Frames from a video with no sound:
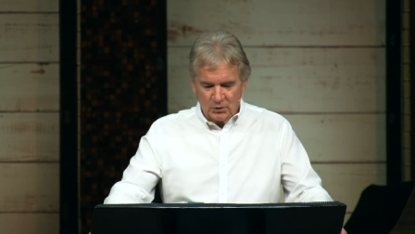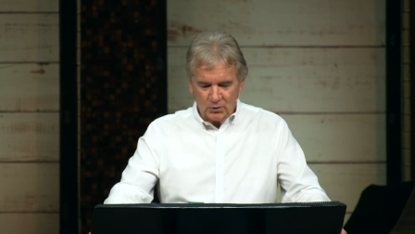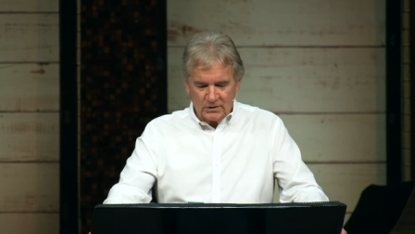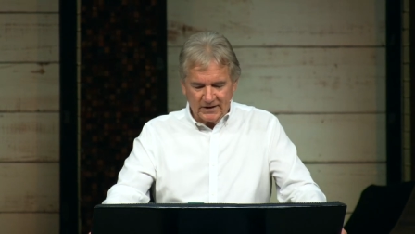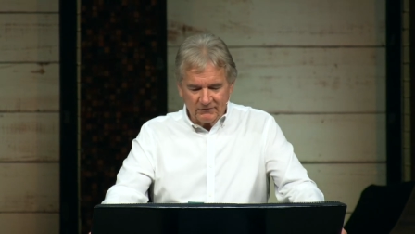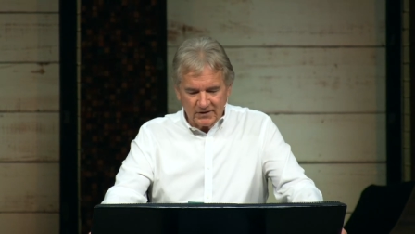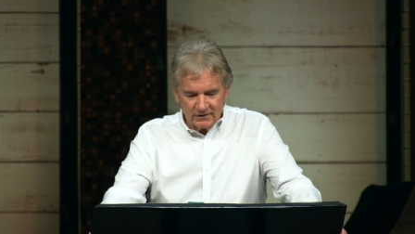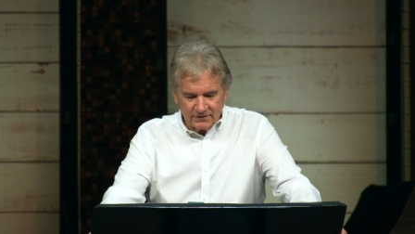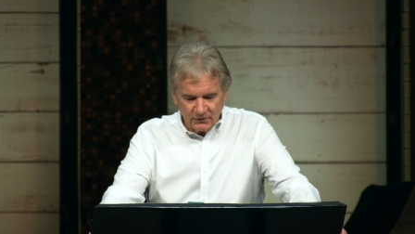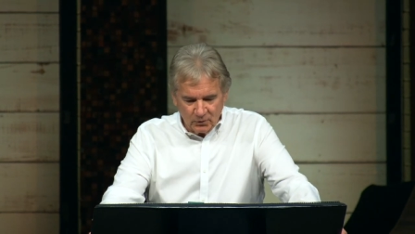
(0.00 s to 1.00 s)
who are giving
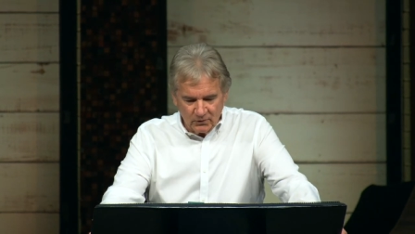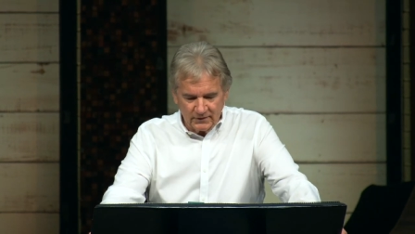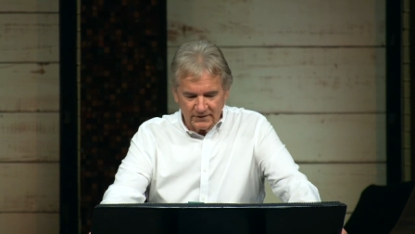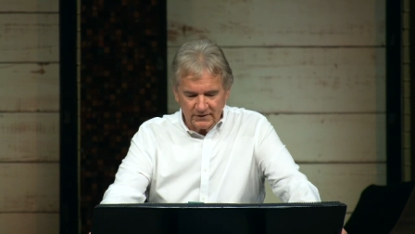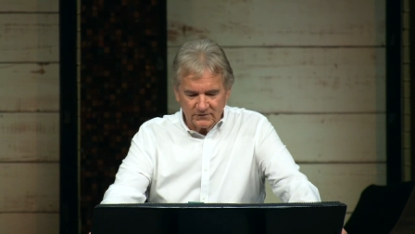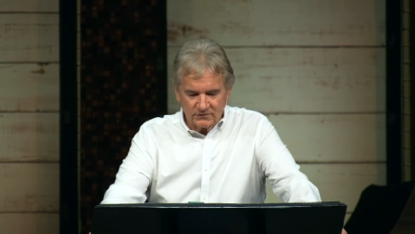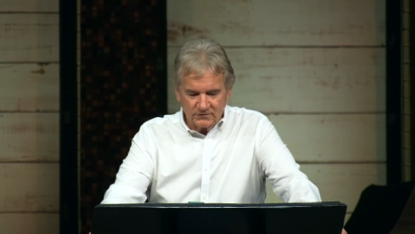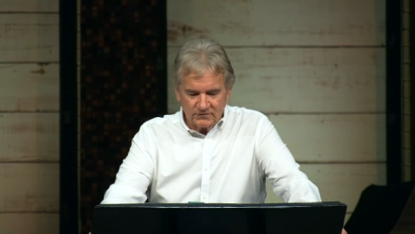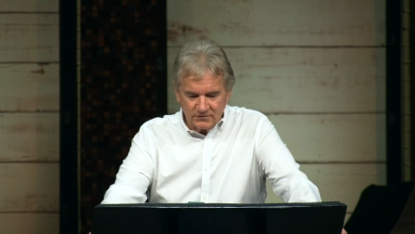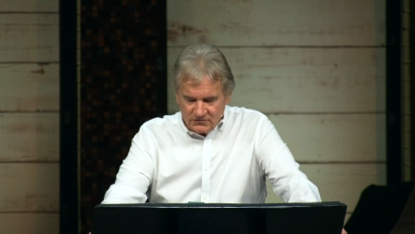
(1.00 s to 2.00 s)
authority
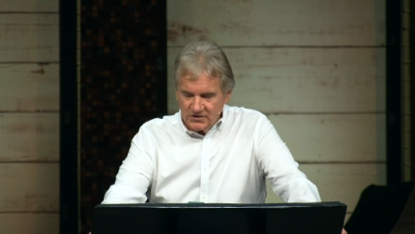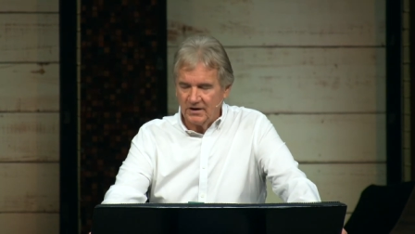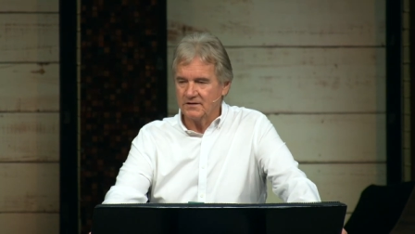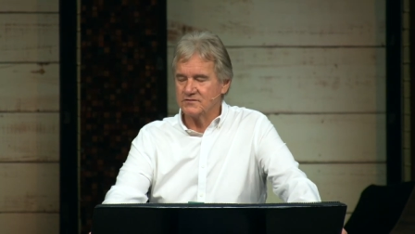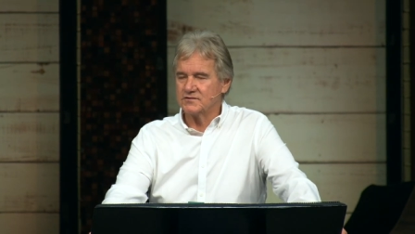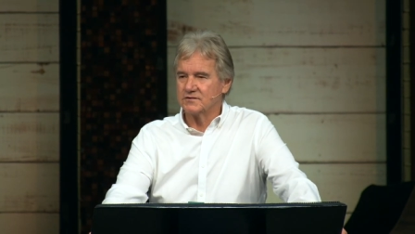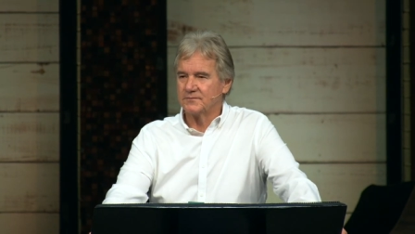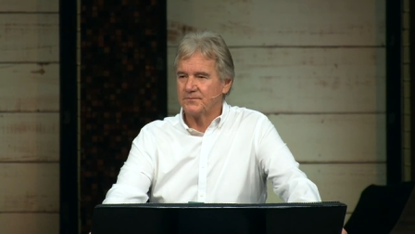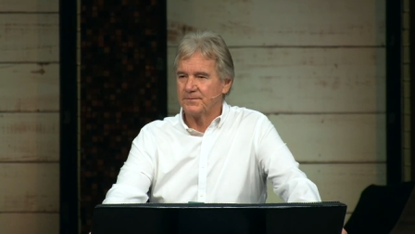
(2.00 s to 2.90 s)
to judge.